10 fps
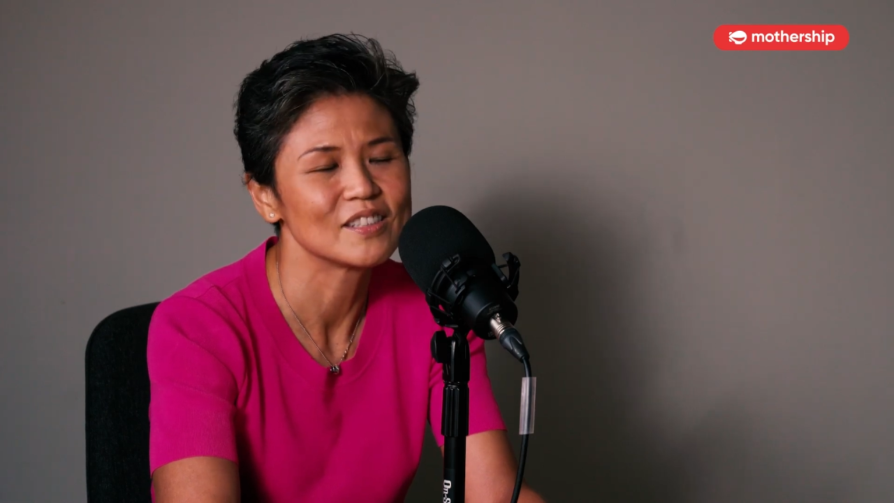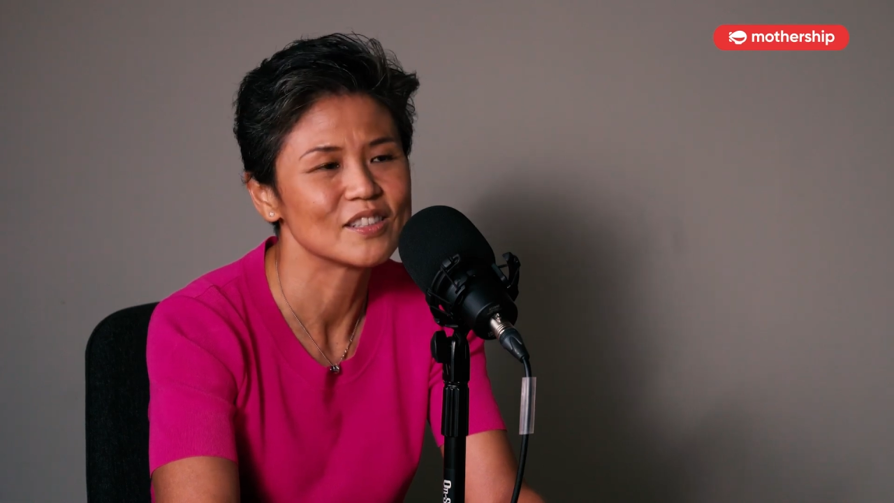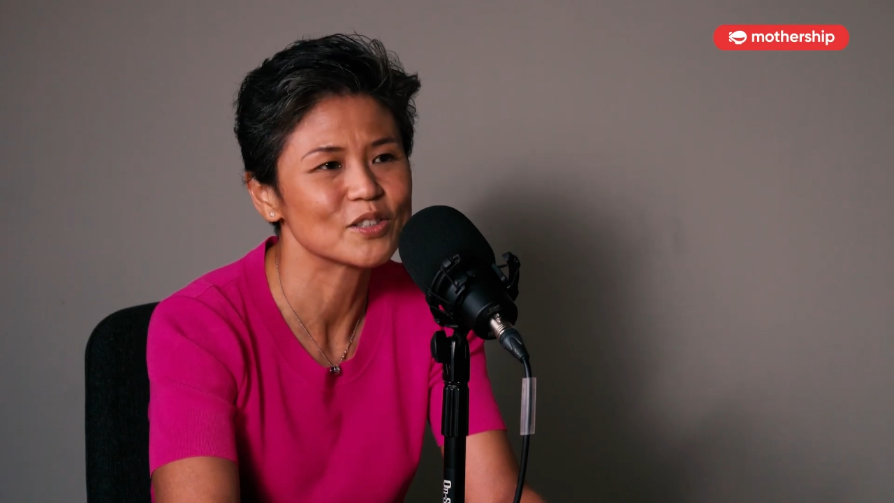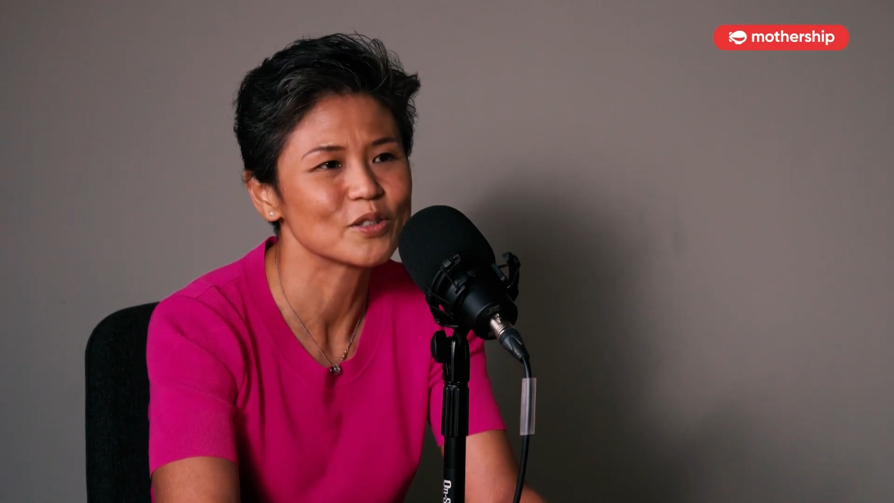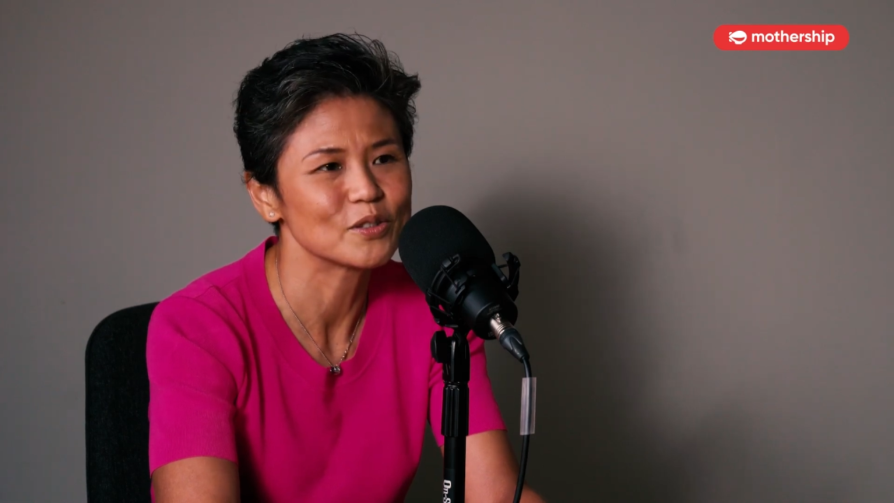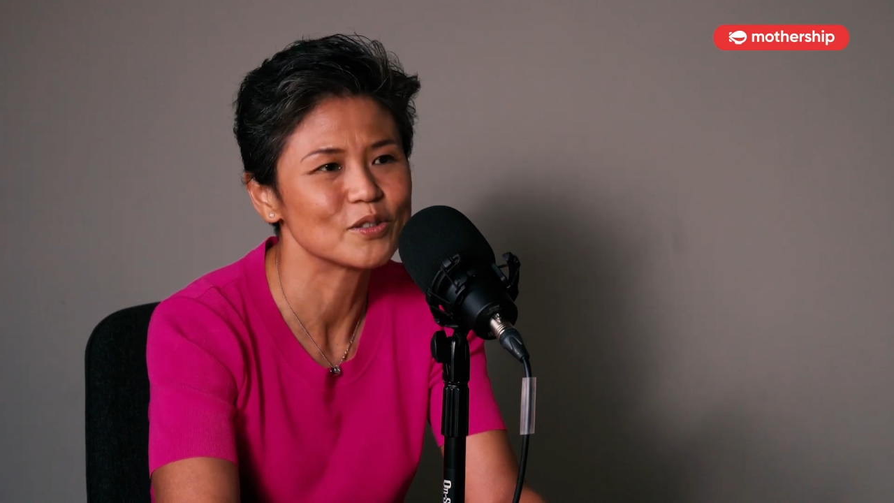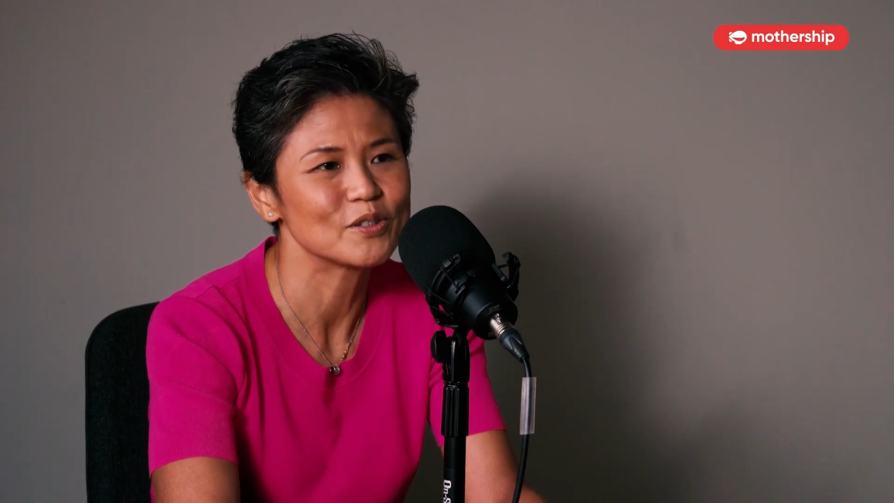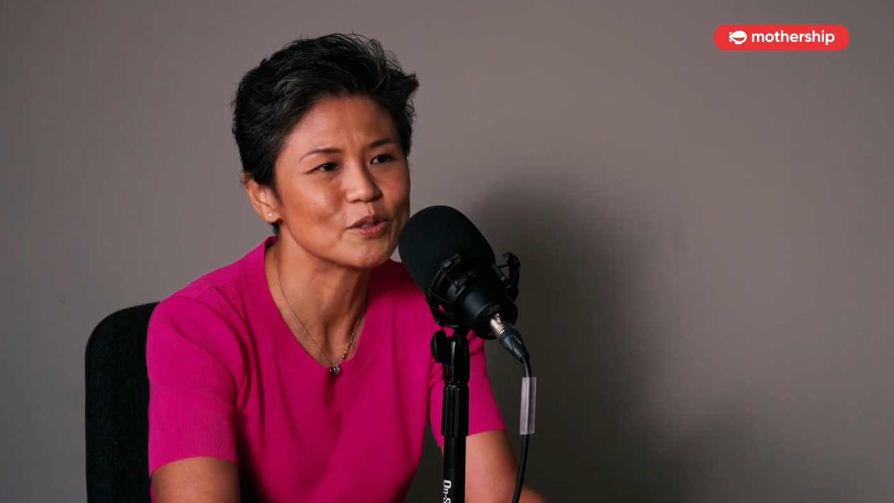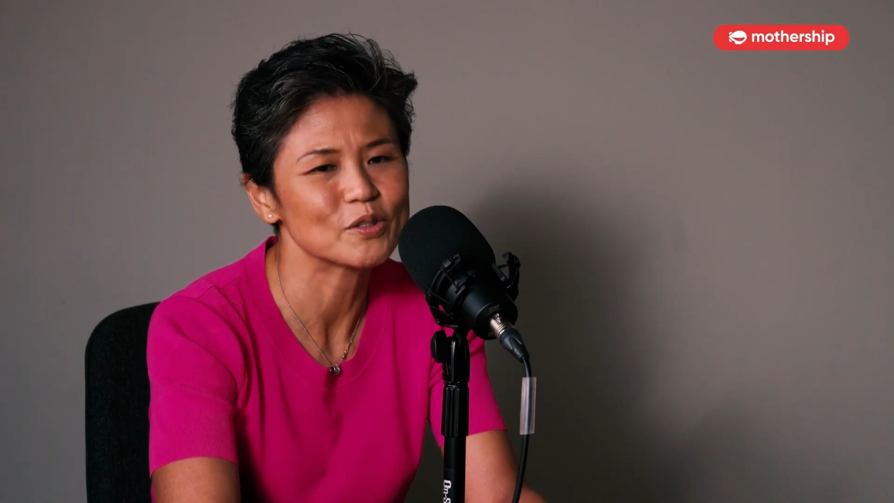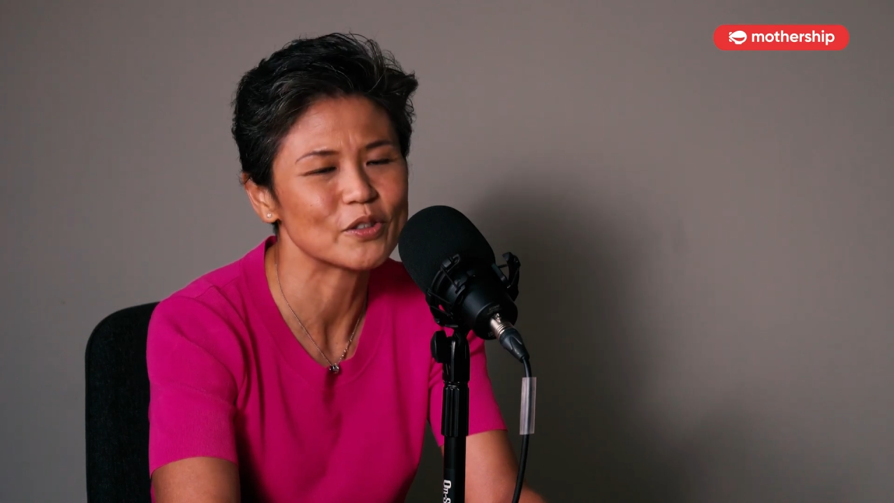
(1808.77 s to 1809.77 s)
So
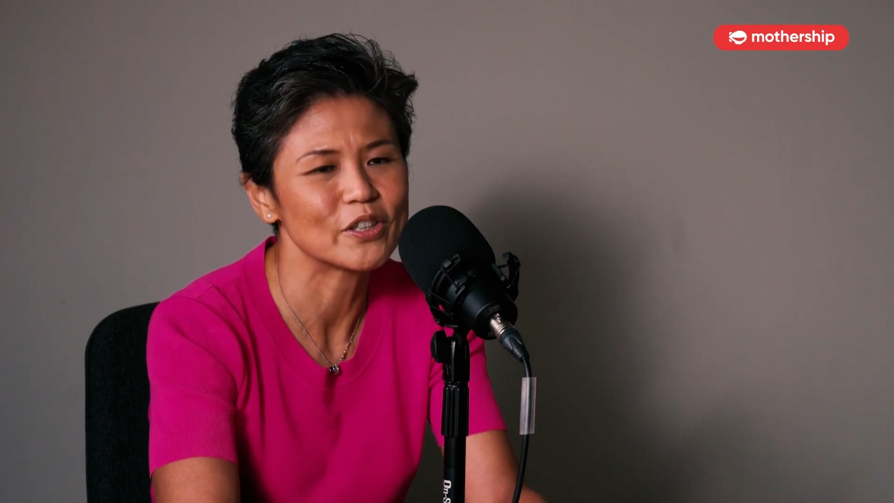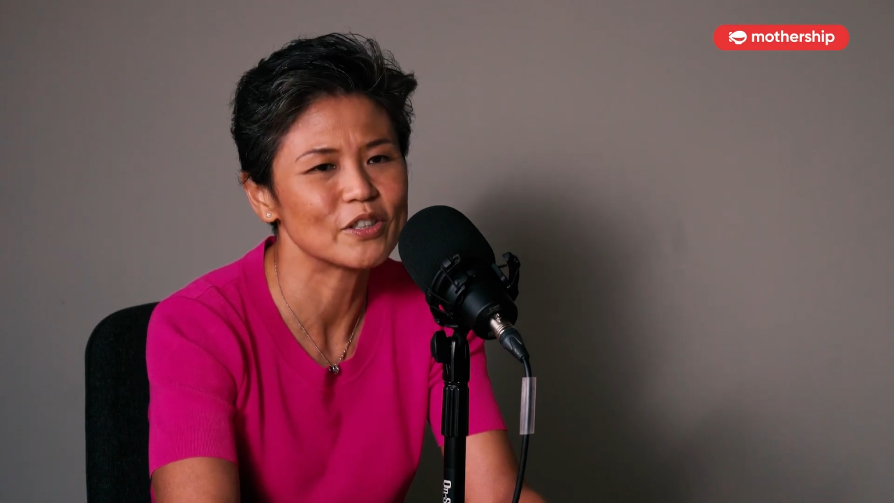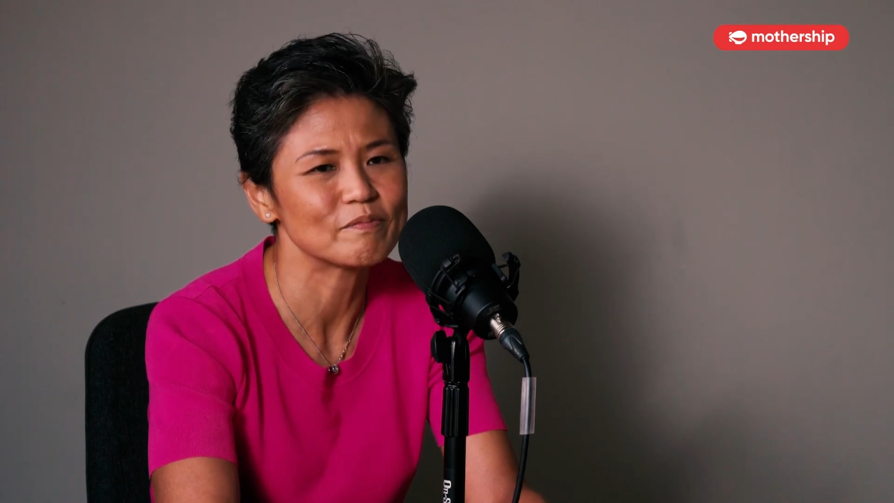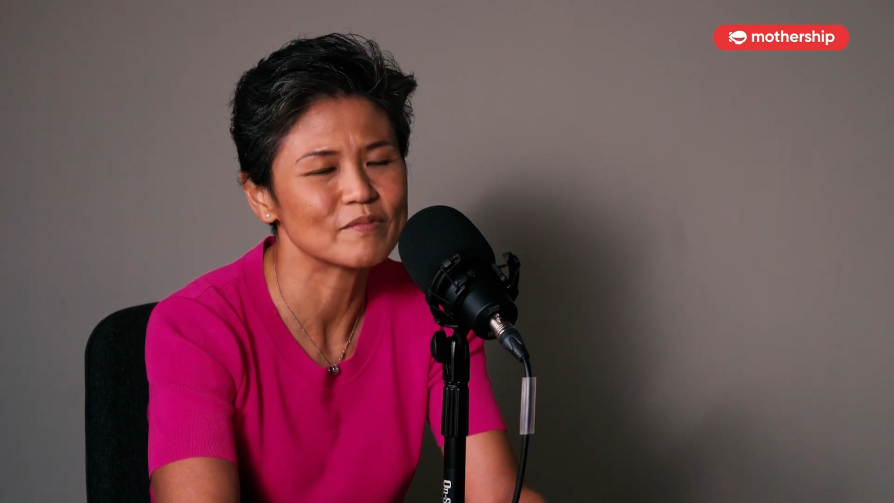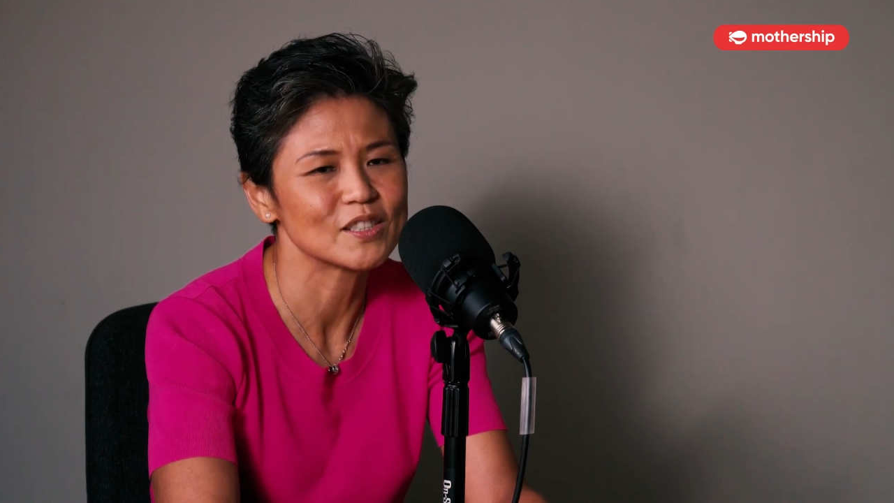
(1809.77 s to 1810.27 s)
it was very